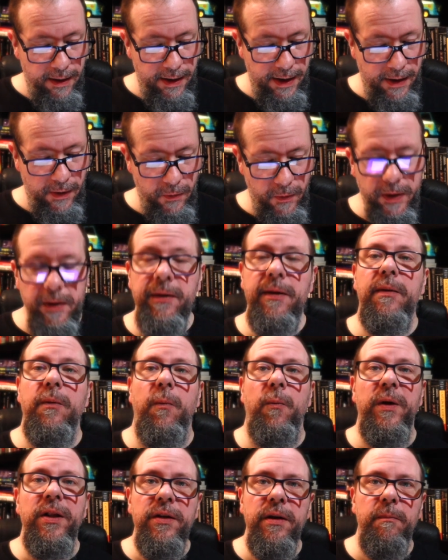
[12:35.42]
Now,
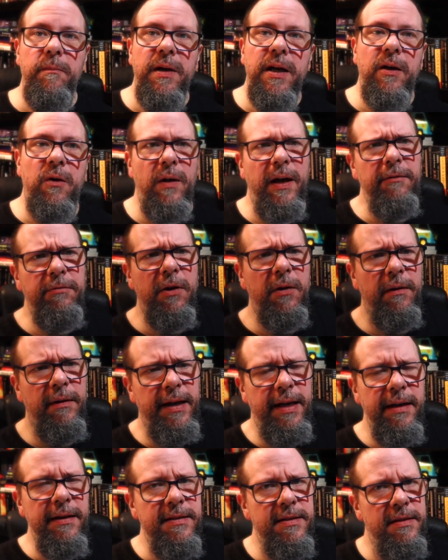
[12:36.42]
William Meikle,
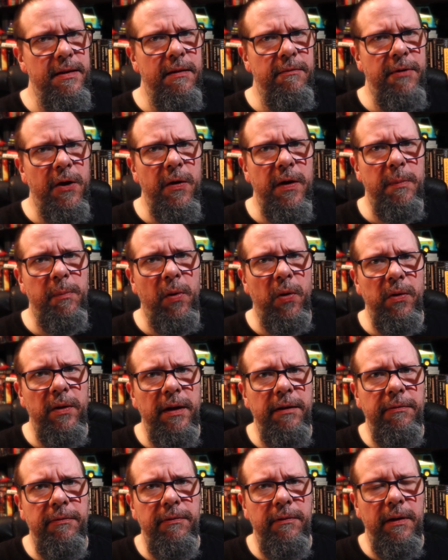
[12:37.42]
he's a very
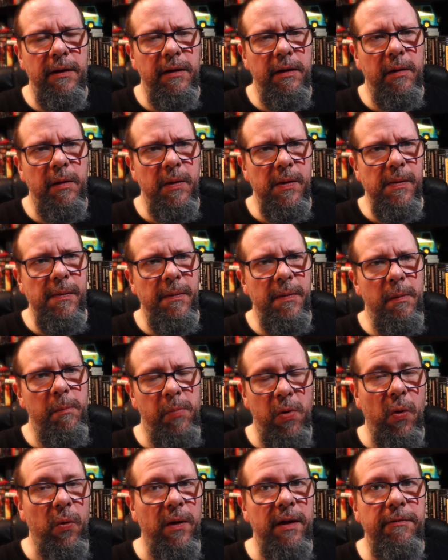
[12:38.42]

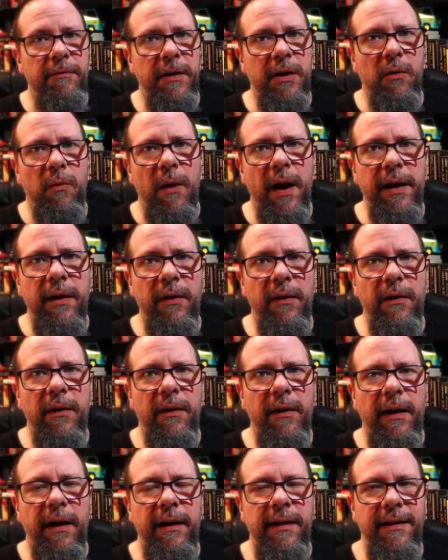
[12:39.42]
prolific writer,
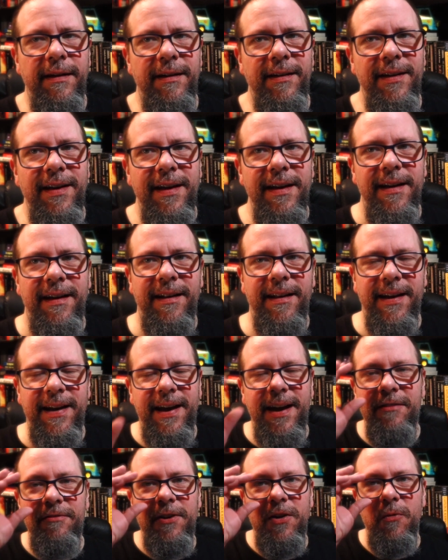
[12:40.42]
and I
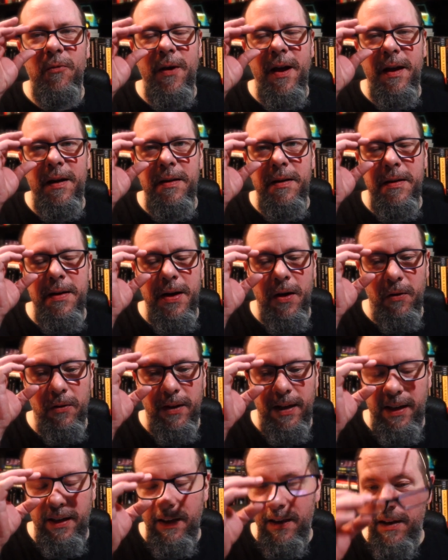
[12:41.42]
haven't read
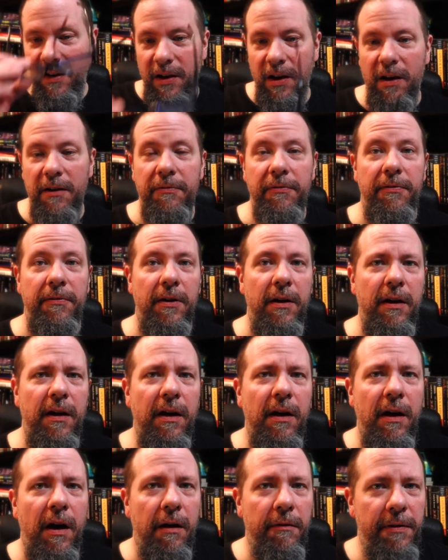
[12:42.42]
nearly enough
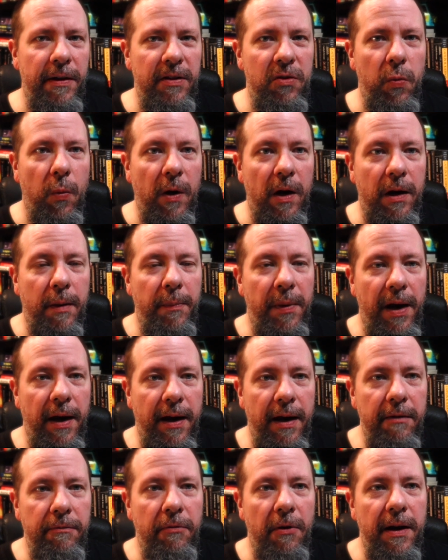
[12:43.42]
of his work, but I
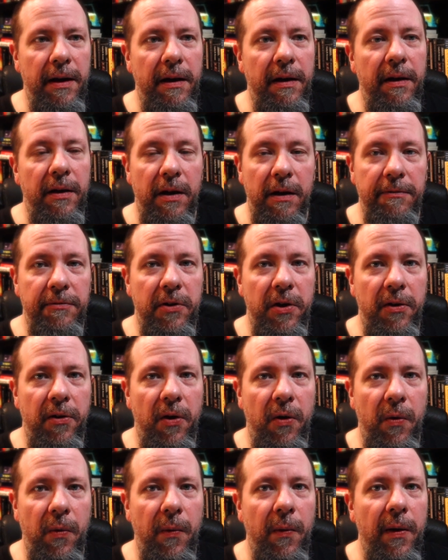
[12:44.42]
have read enough to
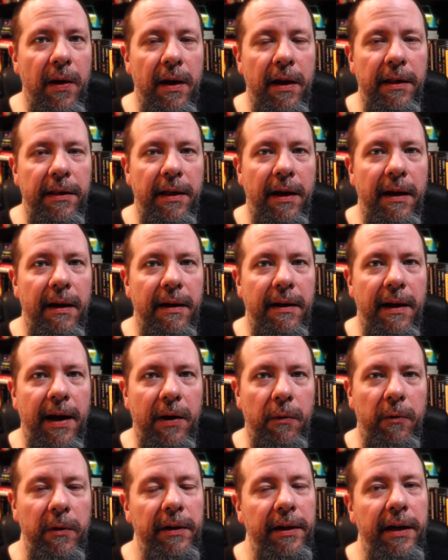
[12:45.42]
know that I
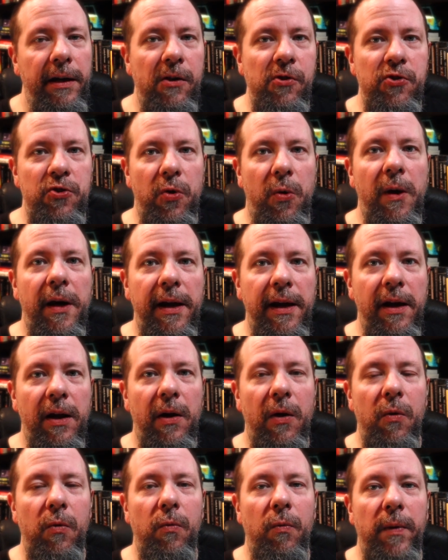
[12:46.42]
really enjoy
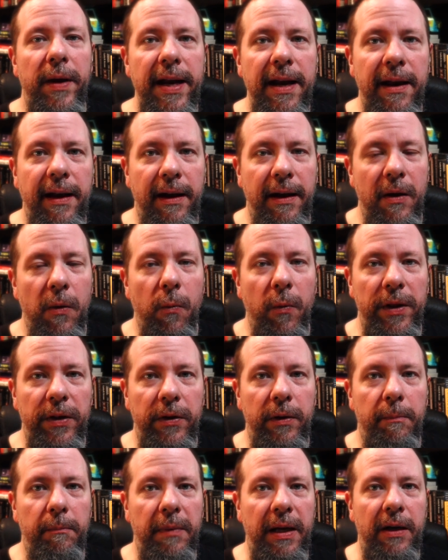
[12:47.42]
reading
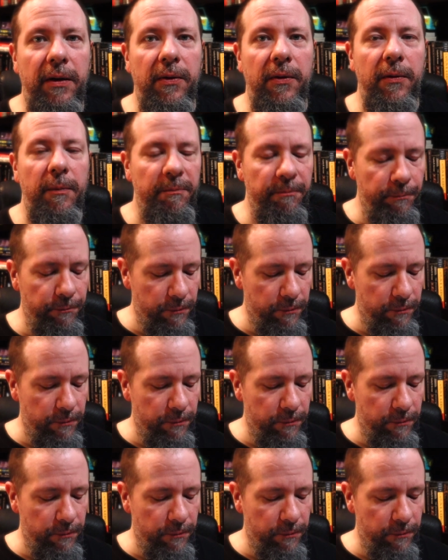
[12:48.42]
William Meikle,